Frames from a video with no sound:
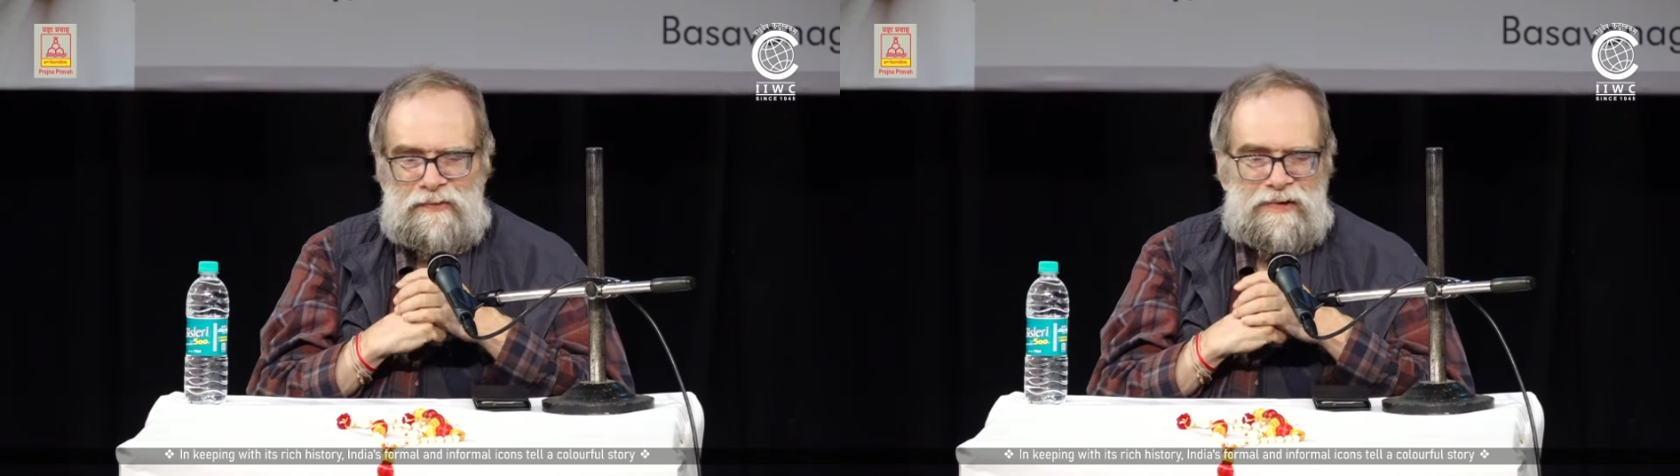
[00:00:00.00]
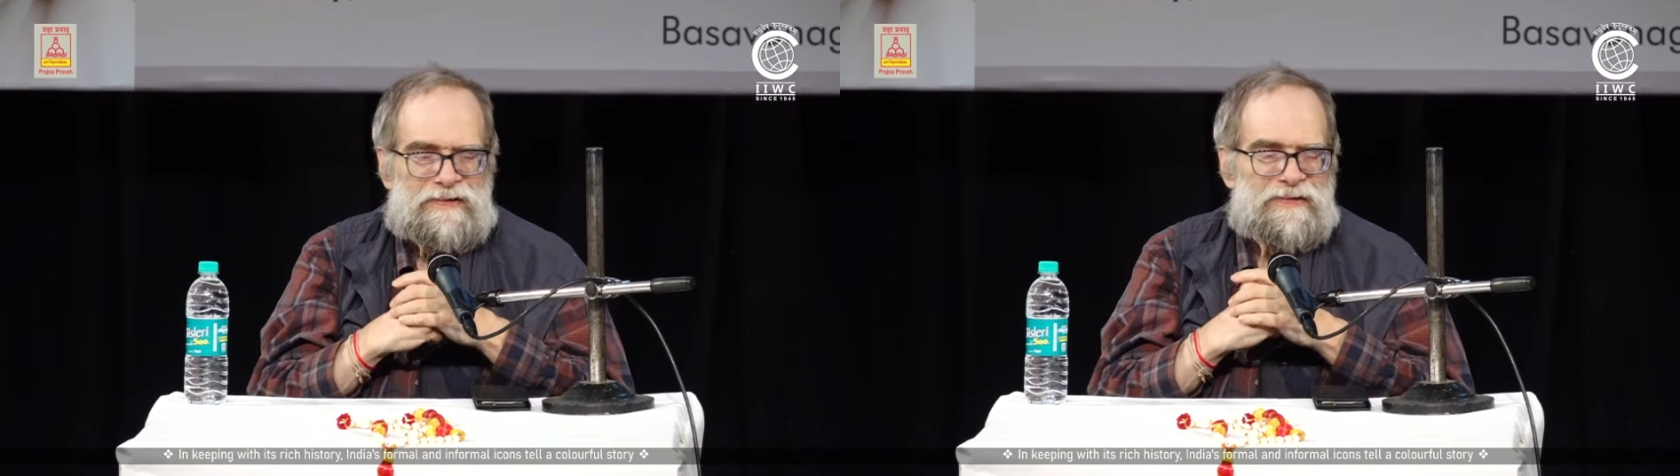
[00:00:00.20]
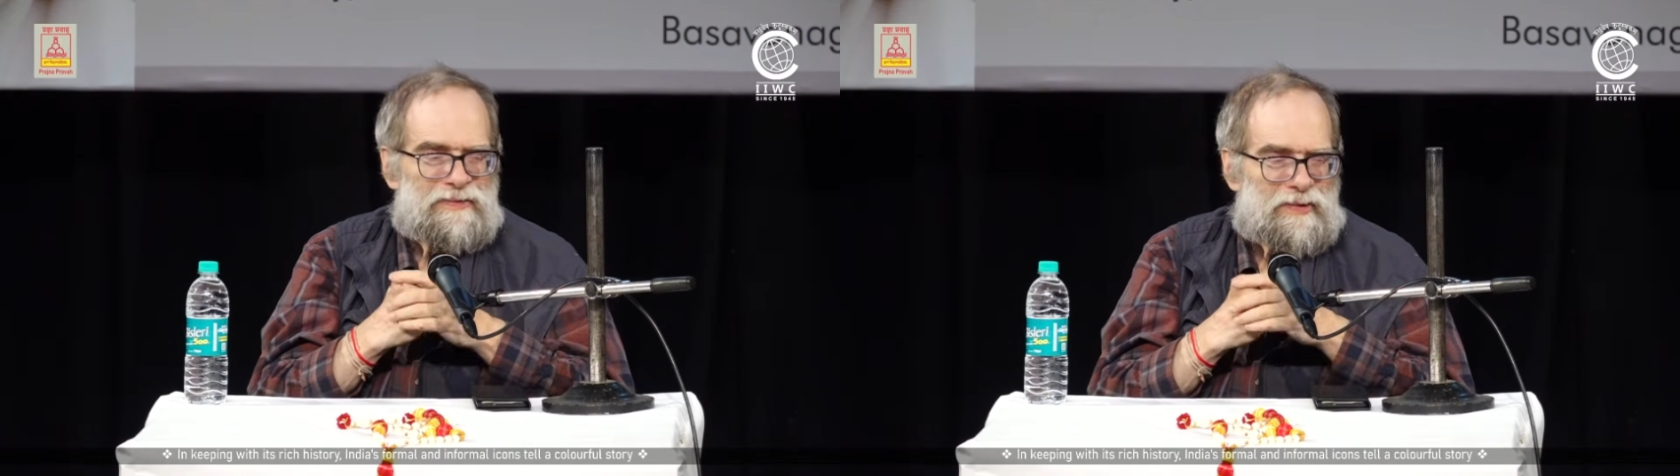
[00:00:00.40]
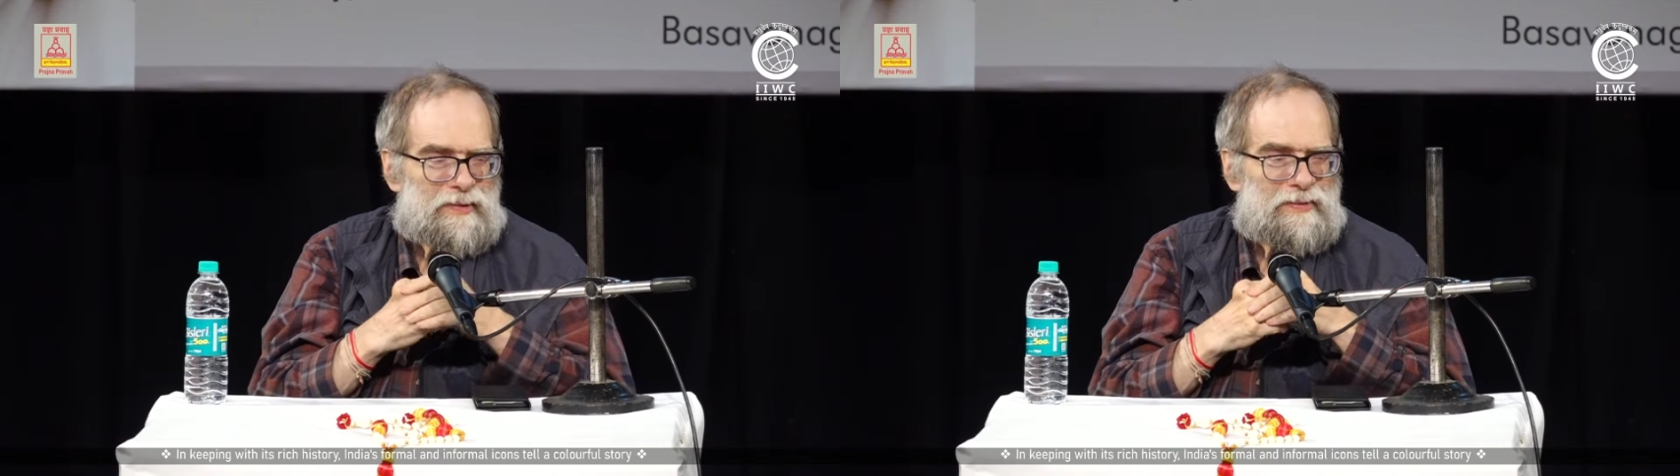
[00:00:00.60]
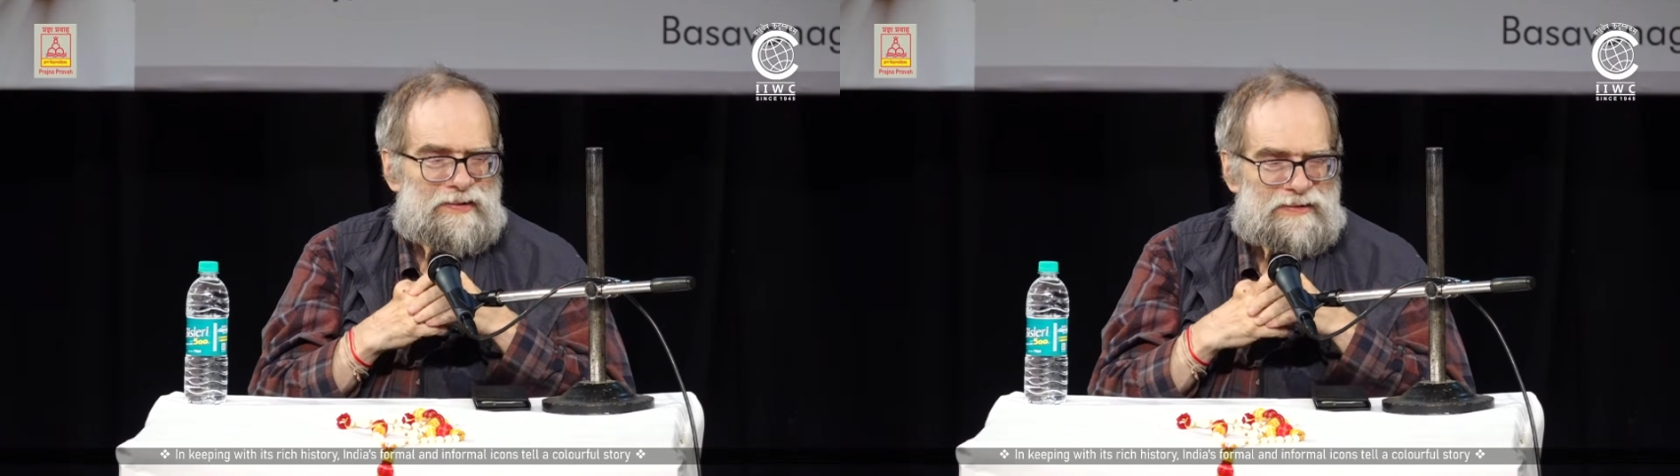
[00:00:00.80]
which is
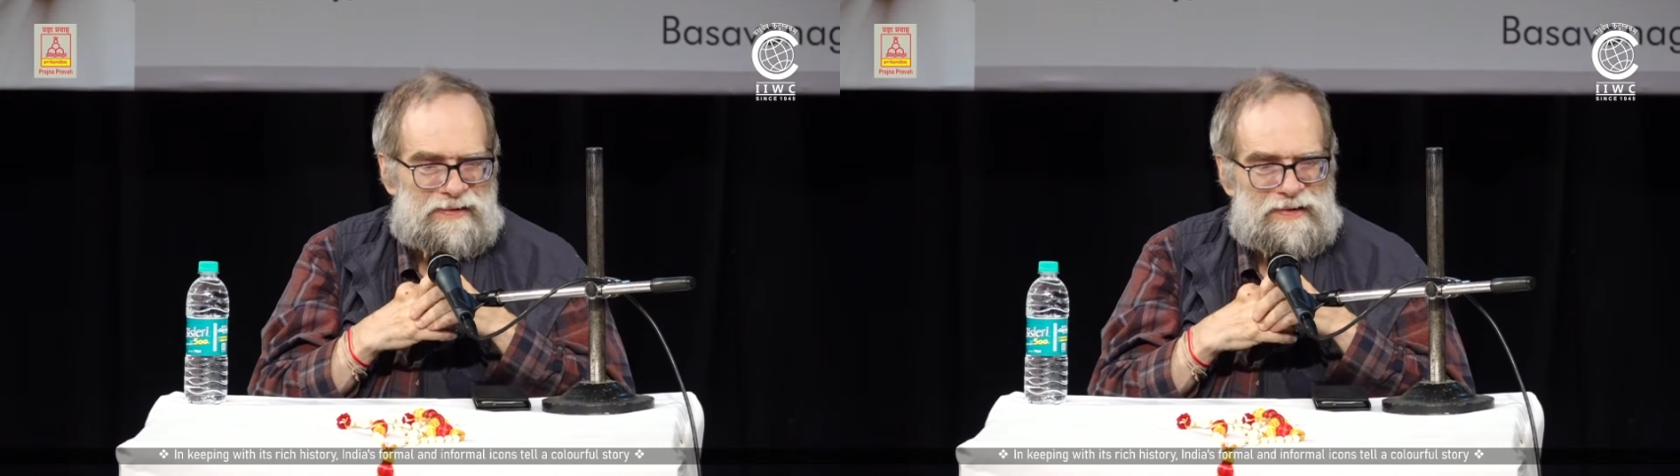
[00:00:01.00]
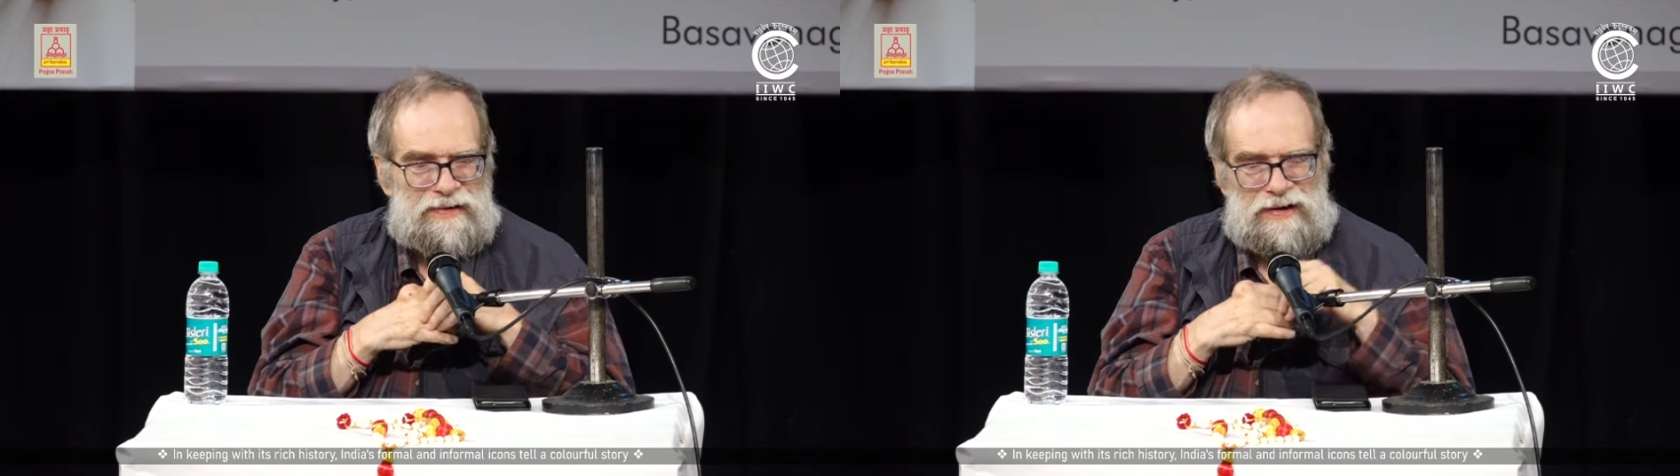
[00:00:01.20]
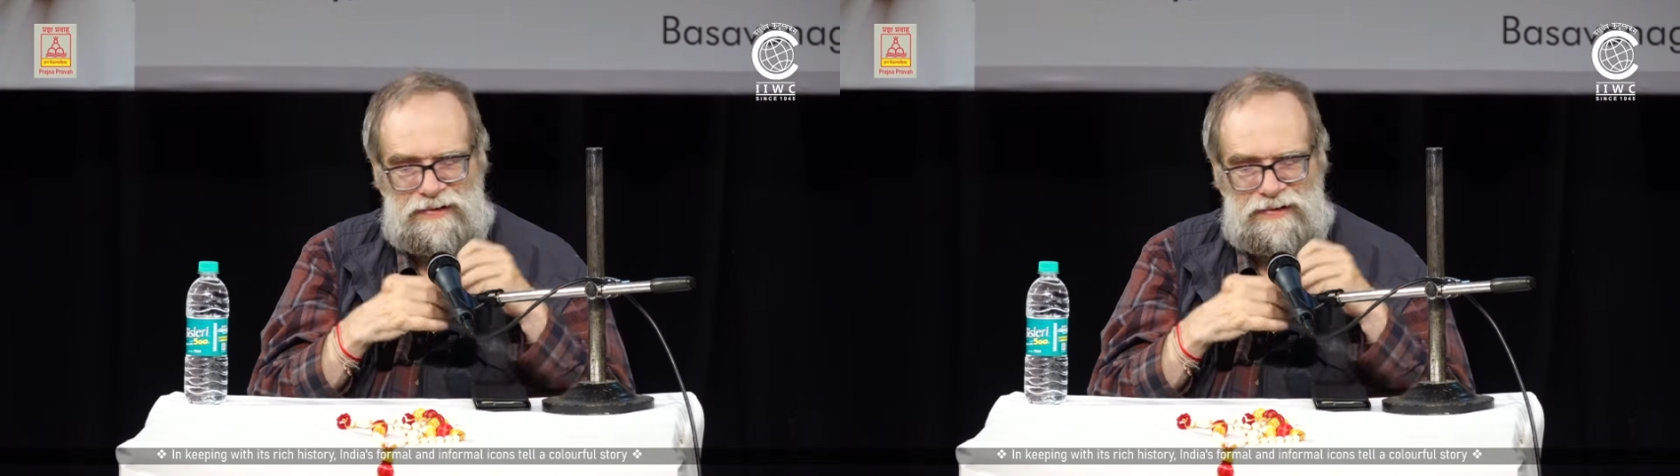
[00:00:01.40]
no big deal,